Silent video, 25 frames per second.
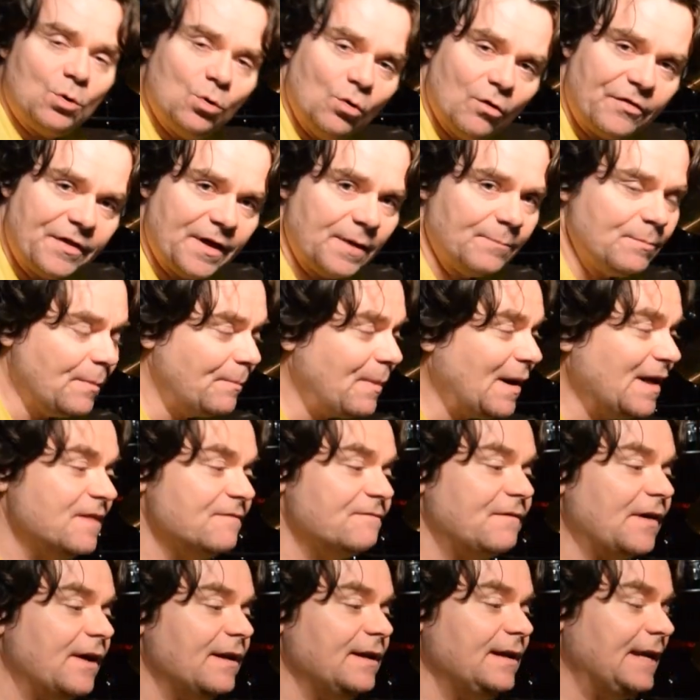thing, but by the
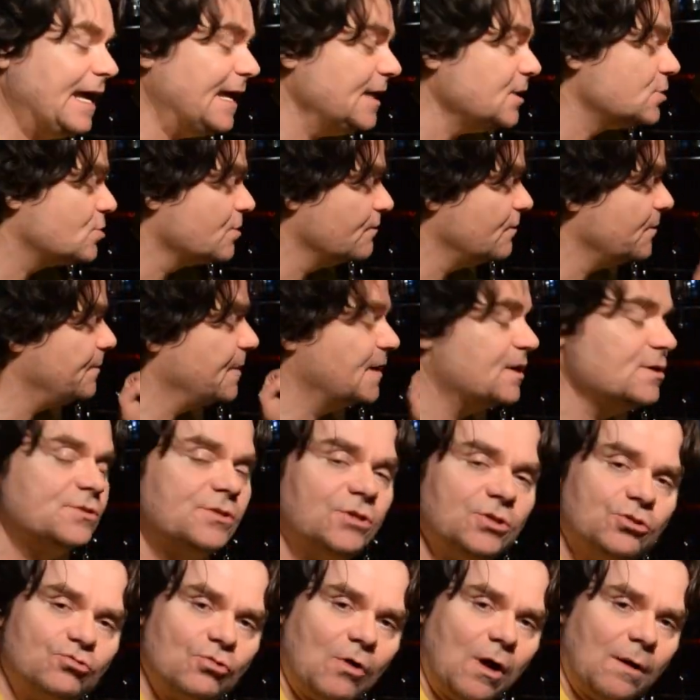very nature of it, because the
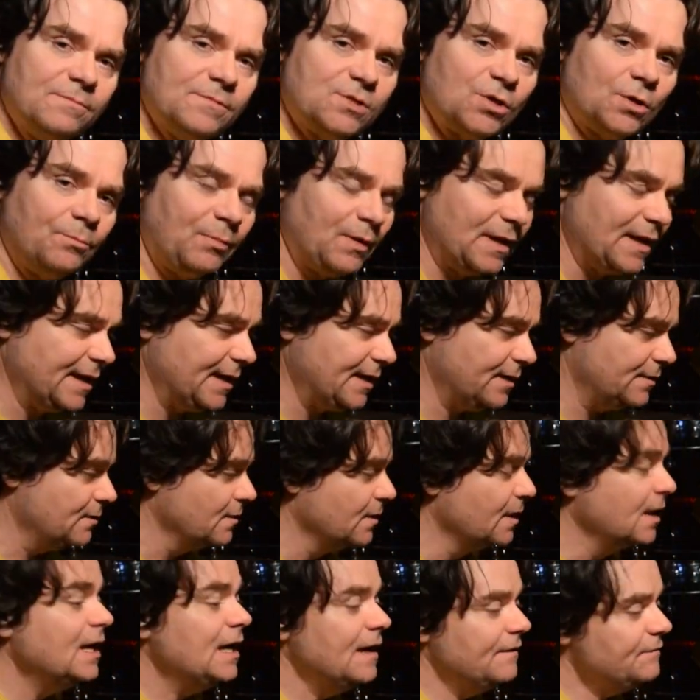drums are playing,
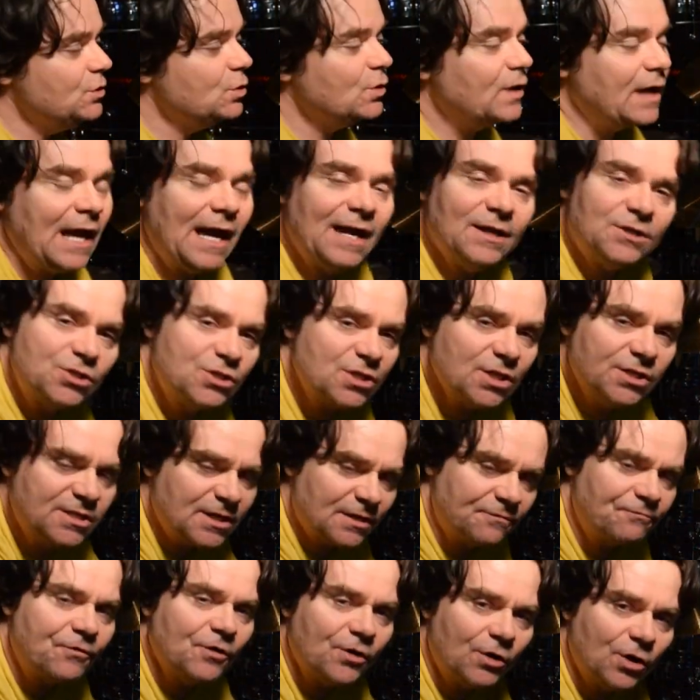if you catch a
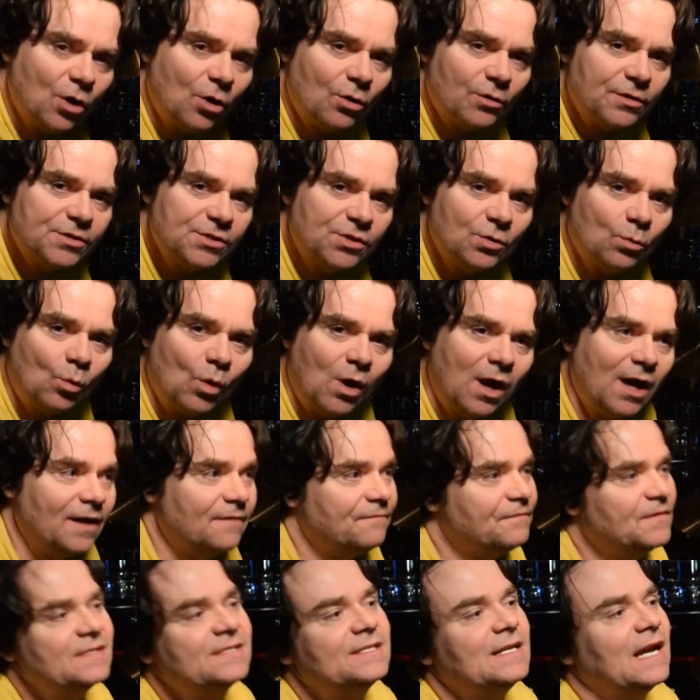different note as the one,
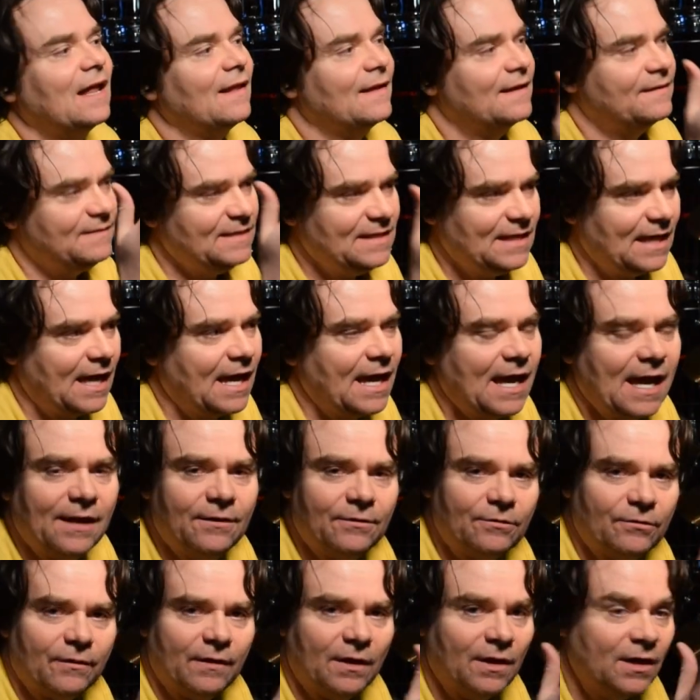if it's not like the and
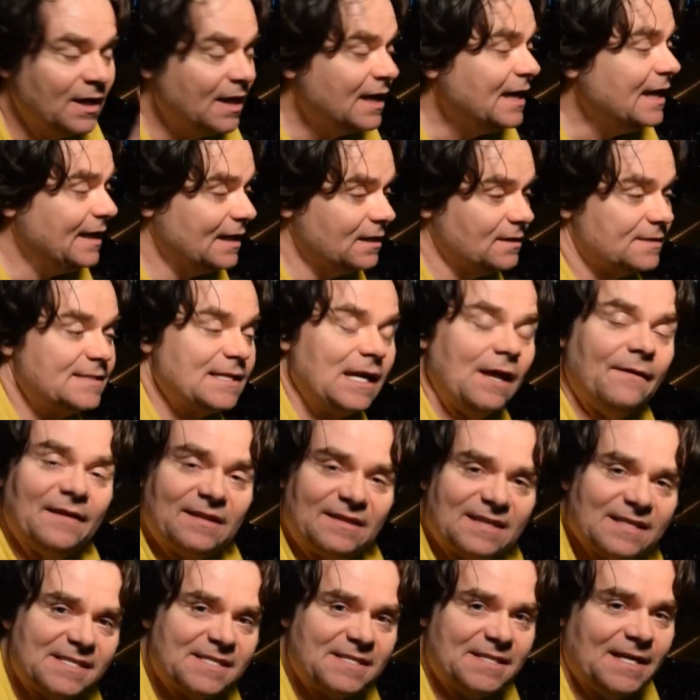or the, it'll sound like
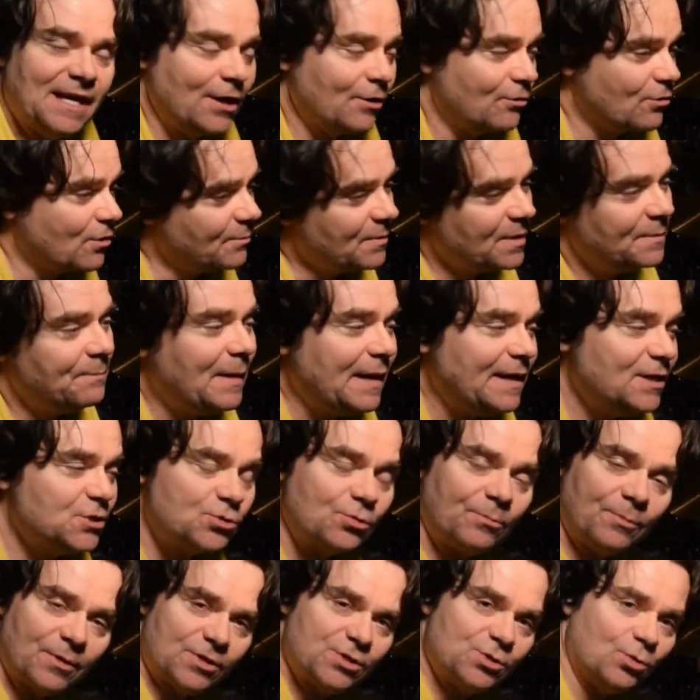the snare drum and bass
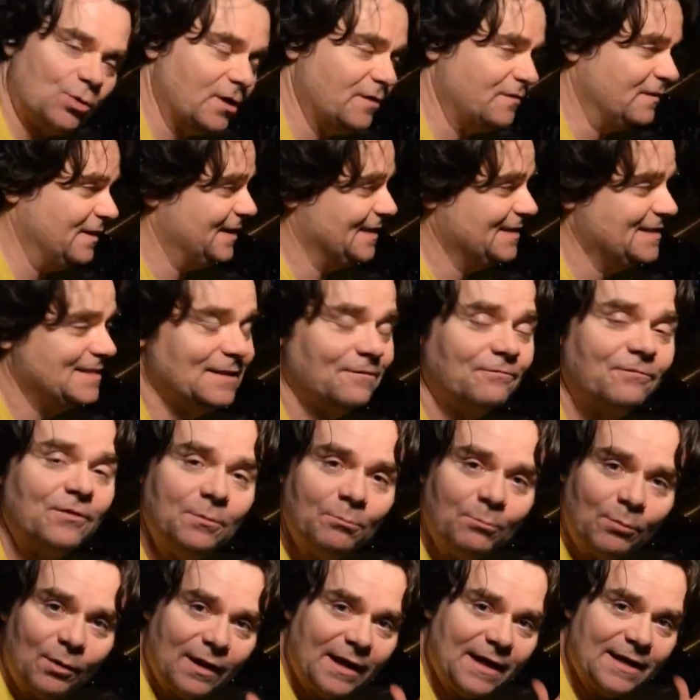drum are sort of in a
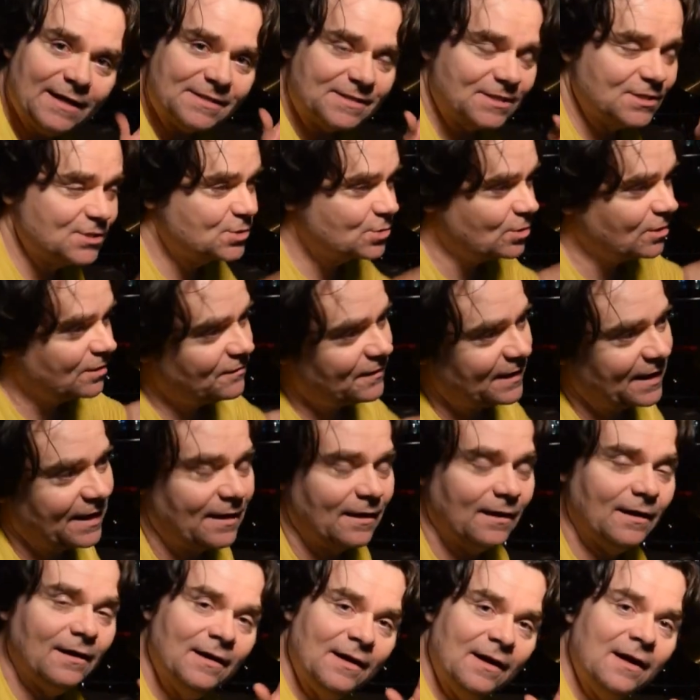different place, and sort of like
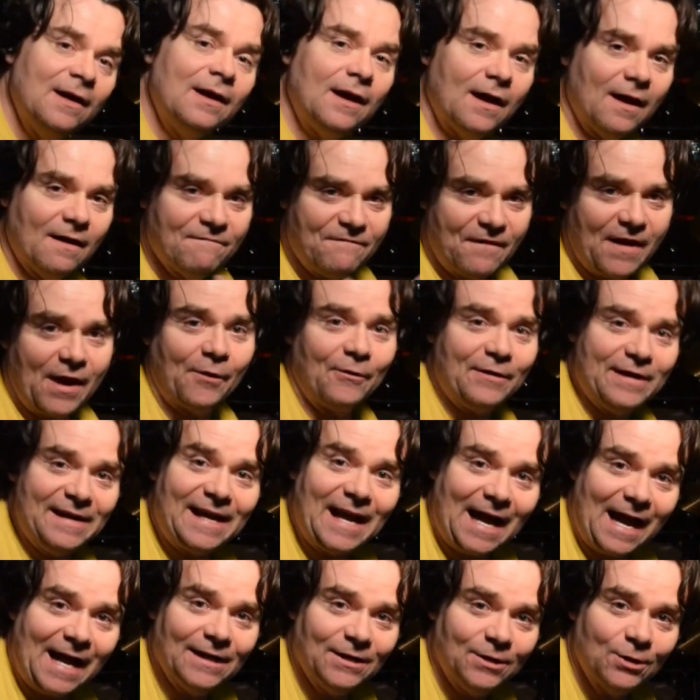a very
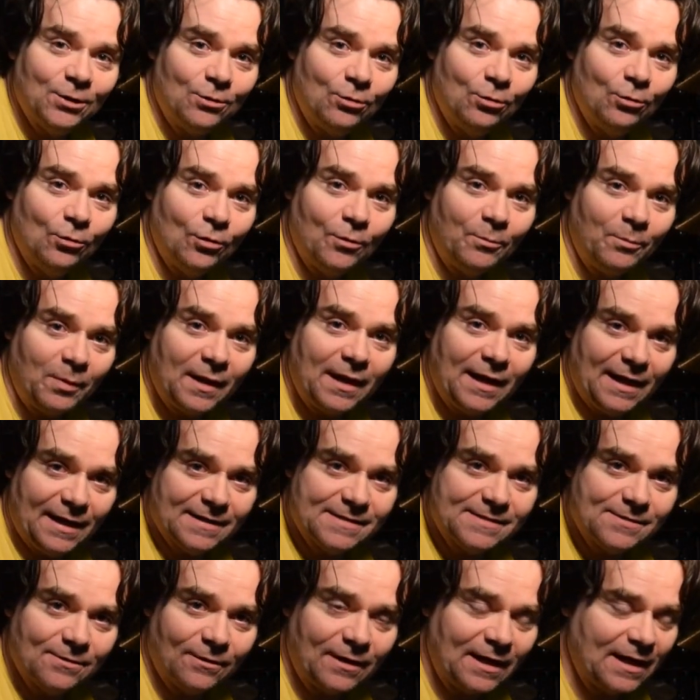kind of cool
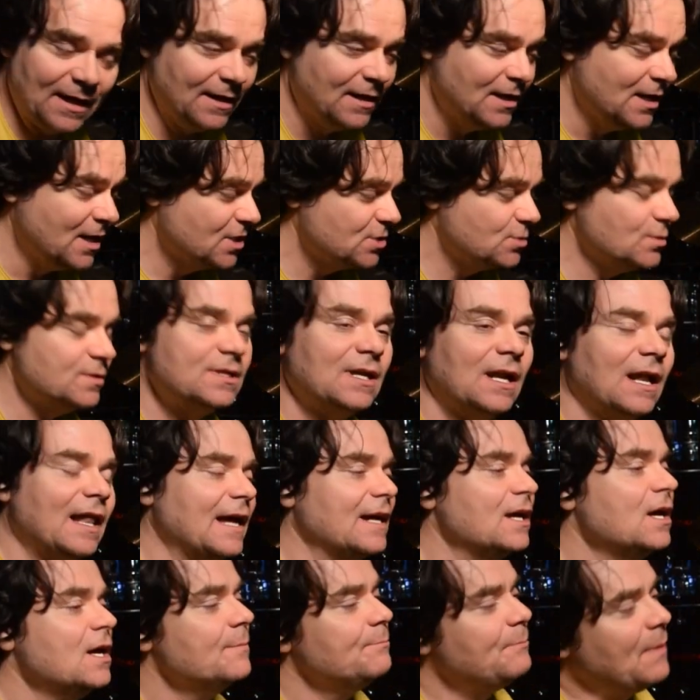place, okay? So instead of
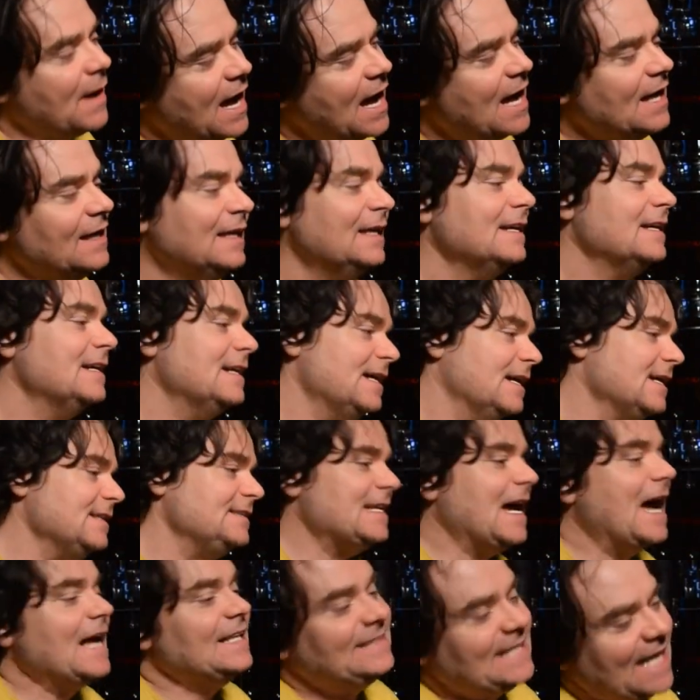like, ba,
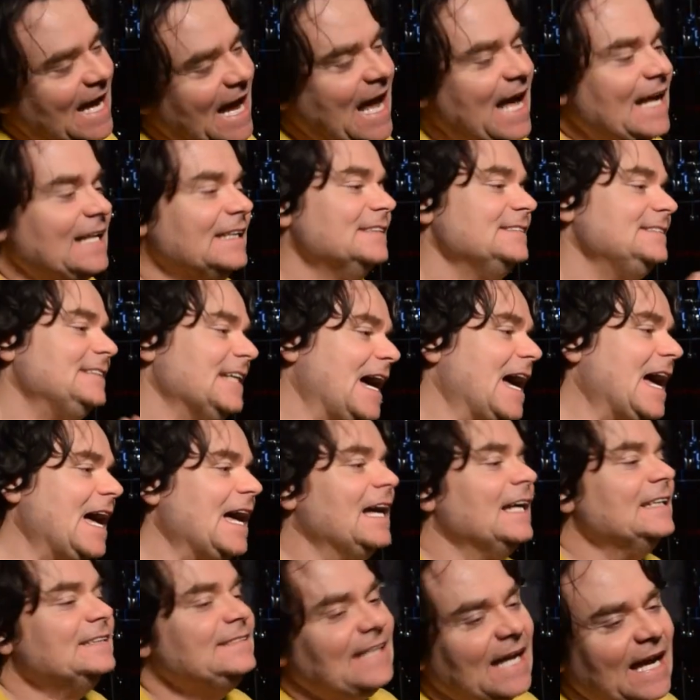da, da, da,
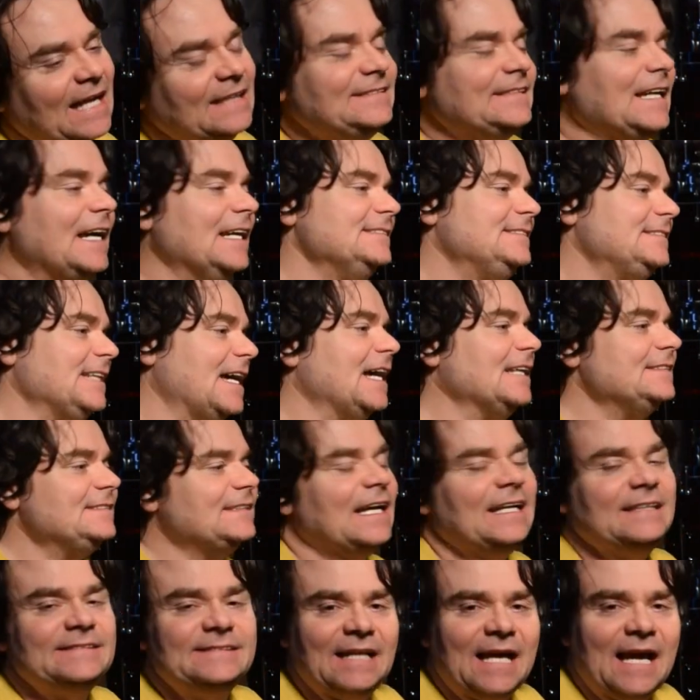da, da, da,
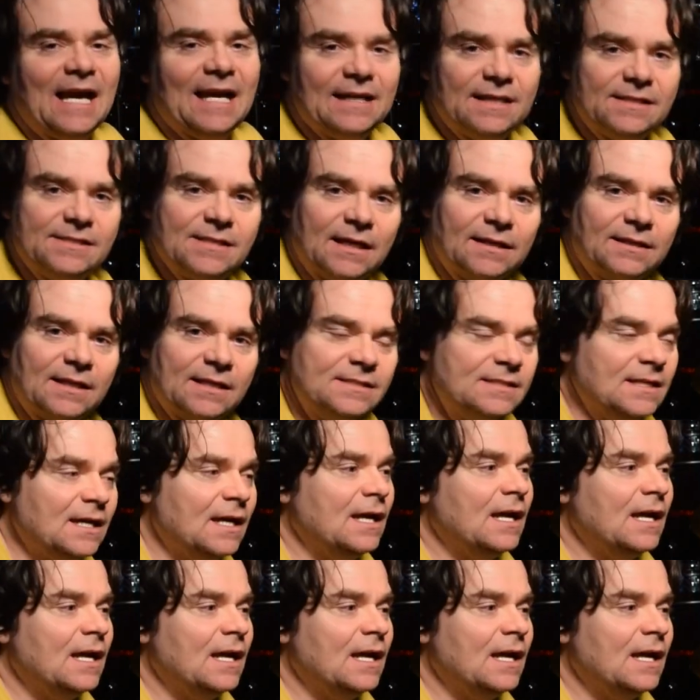da, da, it's like this,